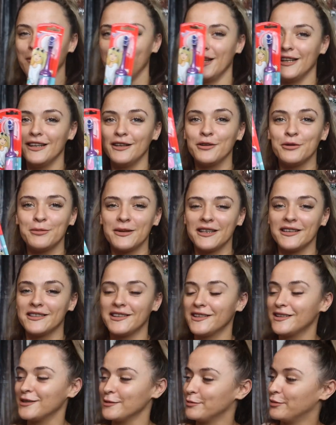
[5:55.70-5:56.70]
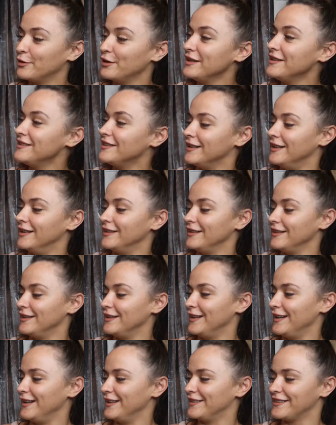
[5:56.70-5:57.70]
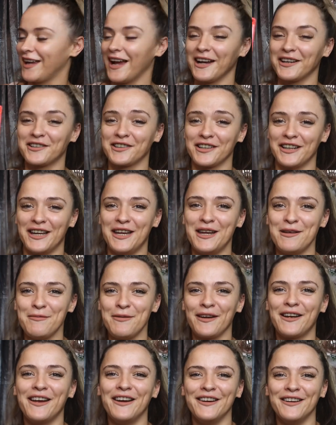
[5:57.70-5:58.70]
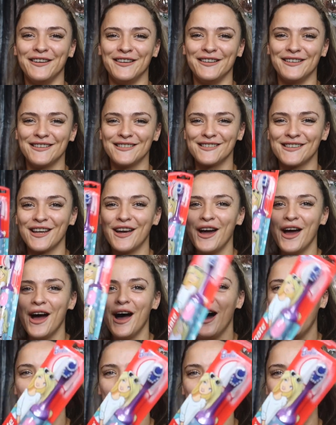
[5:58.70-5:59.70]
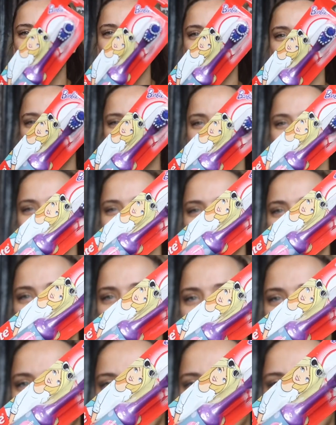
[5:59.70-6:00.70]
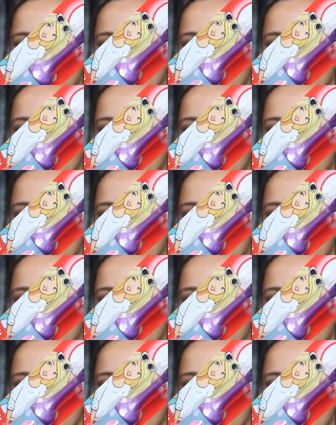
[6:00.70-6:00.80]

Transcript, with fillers: a little bit disappointed in these actually, because I picked these up,